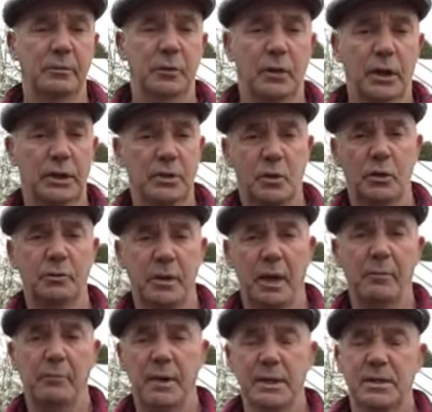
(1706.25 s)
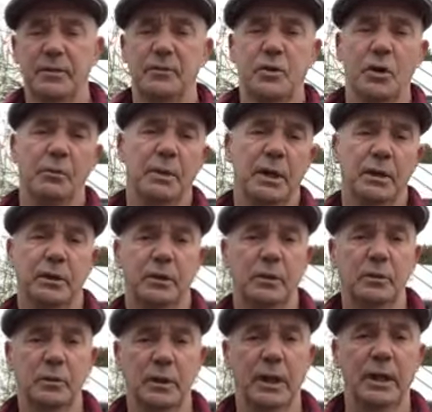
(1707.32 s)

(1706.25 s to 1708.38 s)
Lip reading: But that's going to be a massive job that we do.